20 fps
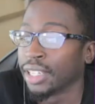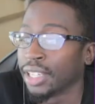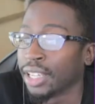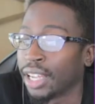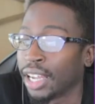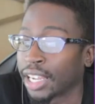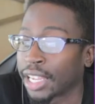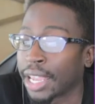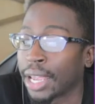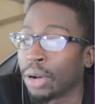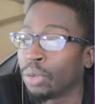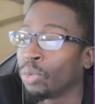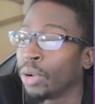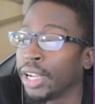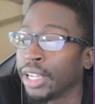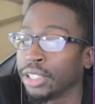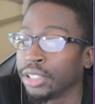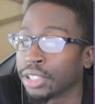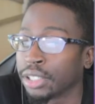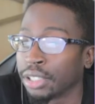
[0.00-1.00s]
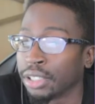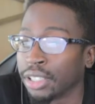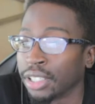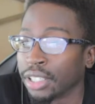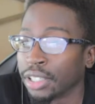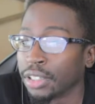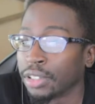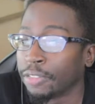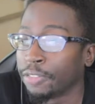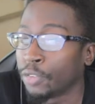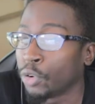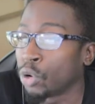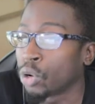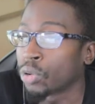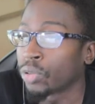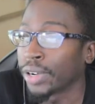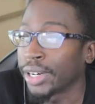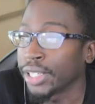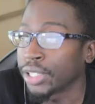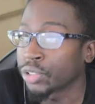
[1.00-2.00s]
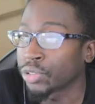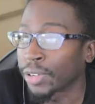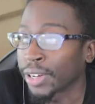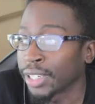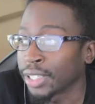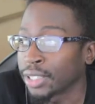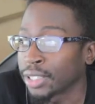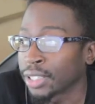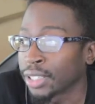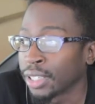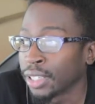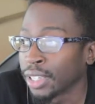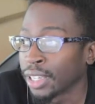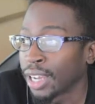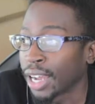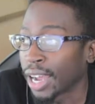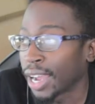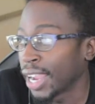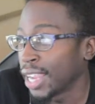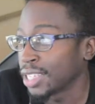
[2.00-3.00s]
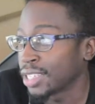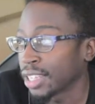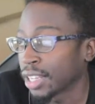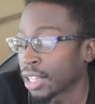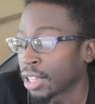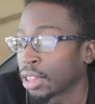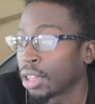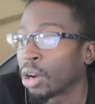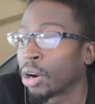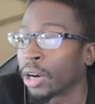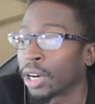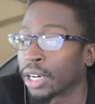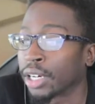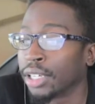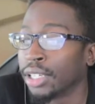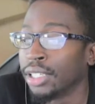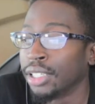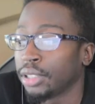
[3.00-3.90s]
I can't wait. Full ray trace Isaac Clarke.